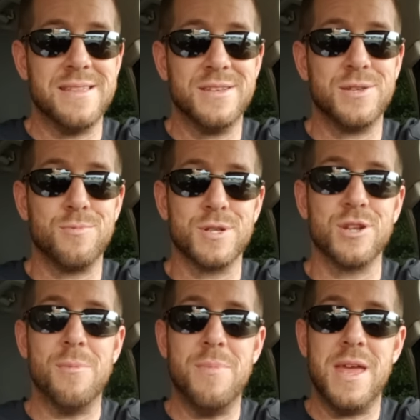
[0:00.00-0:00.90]
that this is what's
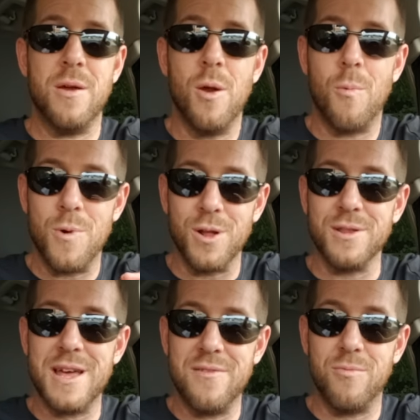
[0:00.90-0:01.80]
going to be real
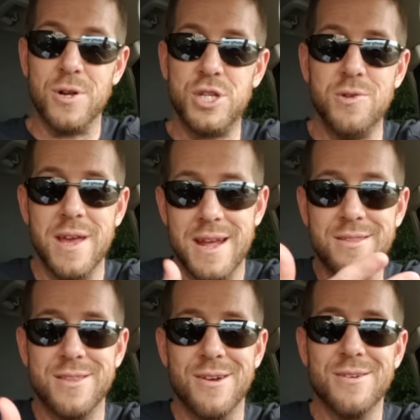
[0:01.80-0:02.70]
life once you get
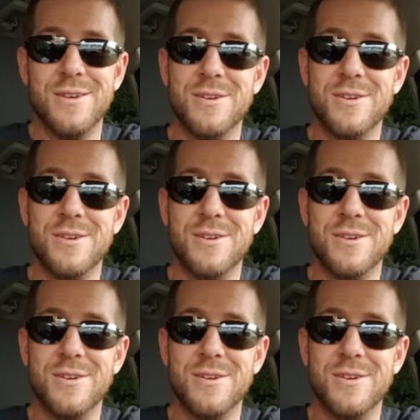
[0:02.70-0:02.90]
out there.